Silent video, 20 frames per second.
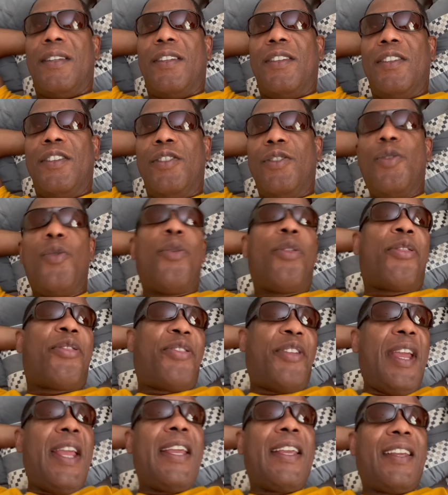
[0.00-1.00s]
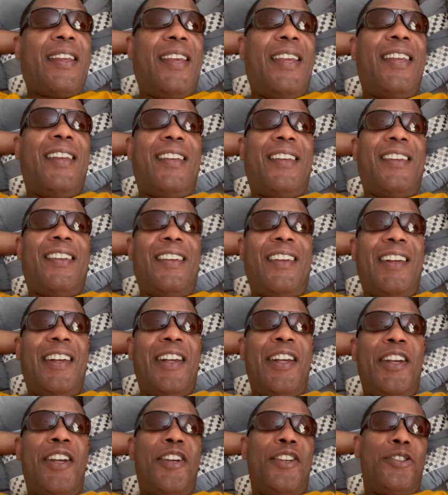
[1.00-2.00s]
you think
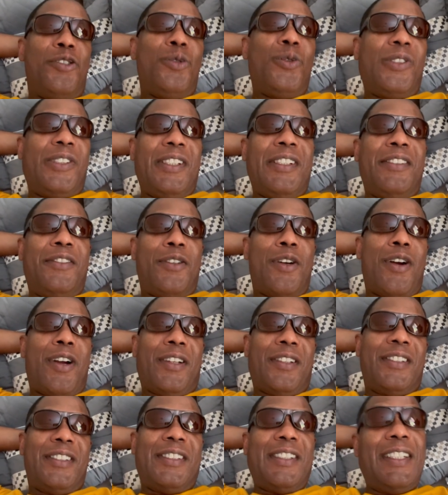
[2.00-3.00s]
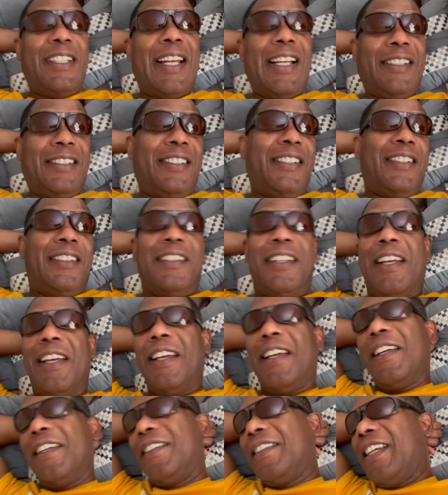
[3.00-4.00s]
you see darkness. See, that's
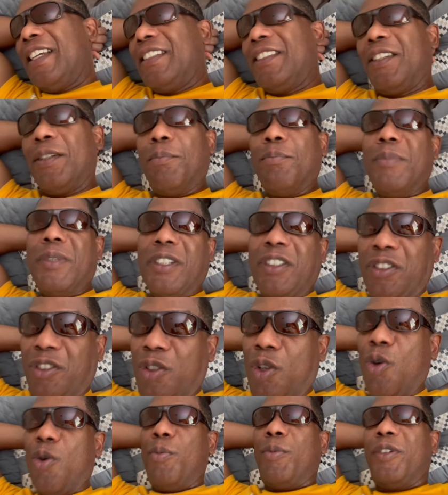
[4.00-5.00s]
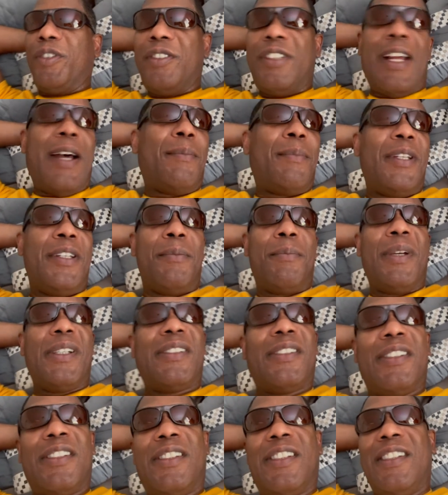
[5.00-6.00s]
the misnomer. Now, I mean, the
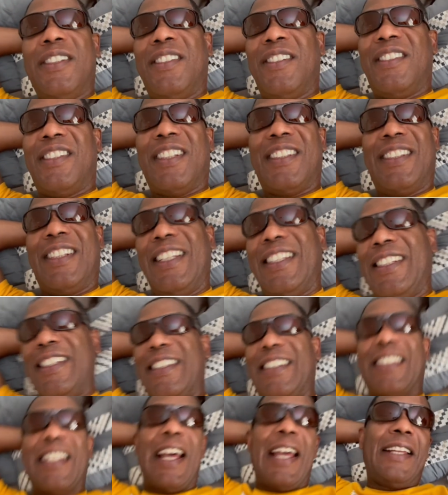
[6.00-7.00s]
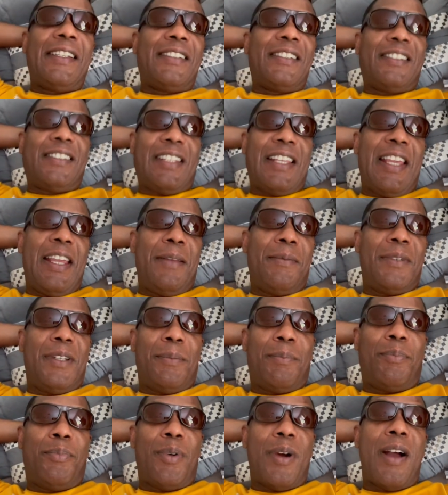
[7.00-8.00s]
message teaches us that the scientists came to
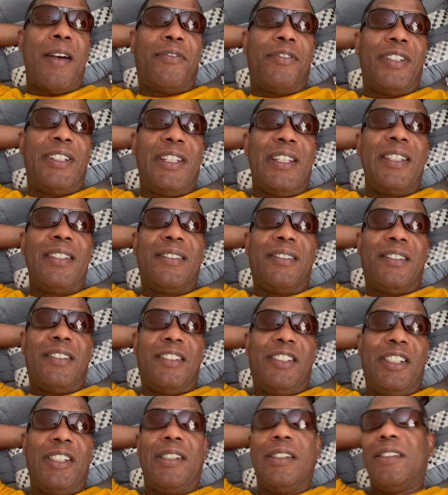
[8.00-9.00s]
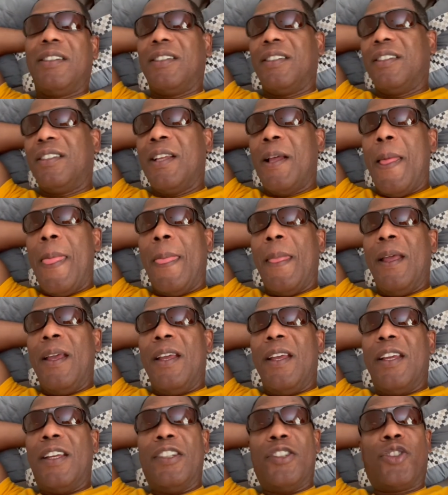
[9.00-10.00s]
Prophet Isa, Jesus,
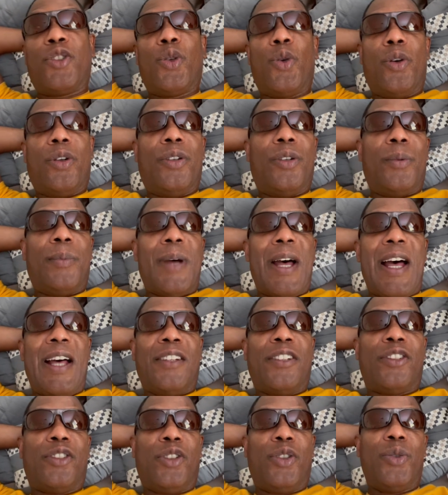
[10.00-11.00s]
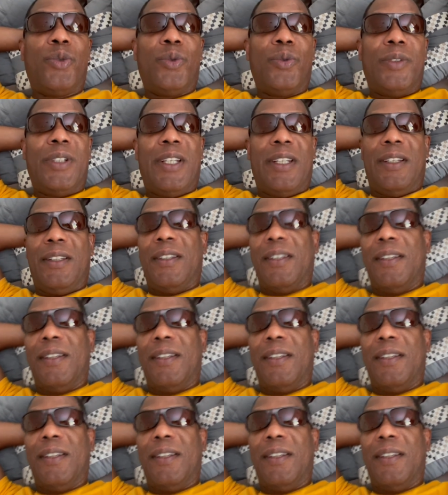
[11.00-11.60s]
and taught him how to tune in.